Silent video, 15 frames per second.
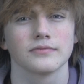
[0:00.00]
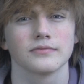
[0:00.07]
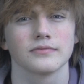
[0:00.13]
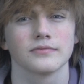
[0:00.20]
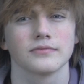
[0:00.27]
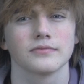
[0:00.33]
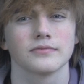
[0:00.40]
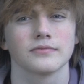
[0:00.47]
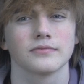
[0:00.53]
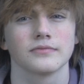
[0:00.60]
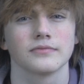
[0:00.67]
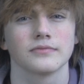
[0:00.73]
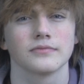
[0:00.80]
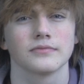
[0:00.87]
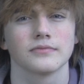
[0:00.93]

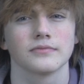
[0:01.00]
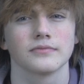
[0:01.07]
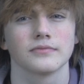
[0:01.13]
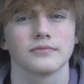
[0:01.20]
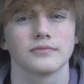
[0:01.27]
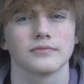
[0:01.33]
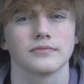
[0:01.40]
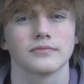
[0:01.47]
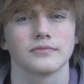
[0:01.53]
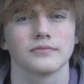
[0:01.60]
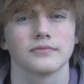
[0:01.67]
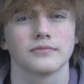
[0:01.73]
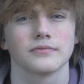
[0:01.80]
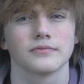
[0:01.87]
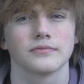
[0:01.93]

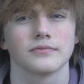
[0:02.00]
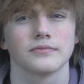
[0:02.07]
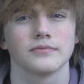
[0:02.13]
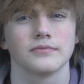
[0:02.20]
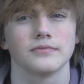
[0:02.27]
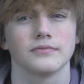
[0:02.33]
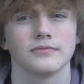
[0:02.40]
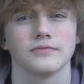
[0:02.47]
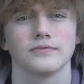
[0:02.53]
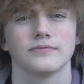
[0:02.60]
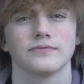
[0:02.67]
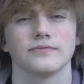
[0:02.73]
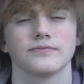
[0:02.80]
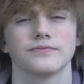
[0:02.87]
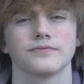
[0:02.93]

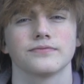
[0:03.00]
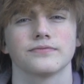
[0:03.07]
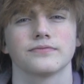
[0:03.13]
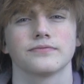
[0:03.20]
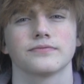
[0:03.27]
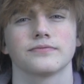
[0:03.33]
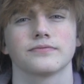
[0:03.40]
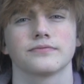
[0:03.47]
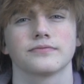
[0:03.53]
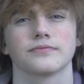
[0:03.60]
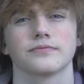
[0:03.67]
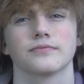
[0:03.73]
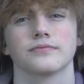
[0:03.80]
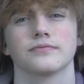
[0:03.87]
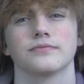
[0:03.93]

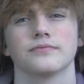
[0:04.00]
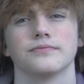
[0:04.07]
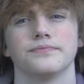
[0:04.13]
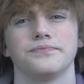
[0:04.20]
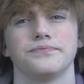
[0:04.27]
No words are spoken by the person on screen.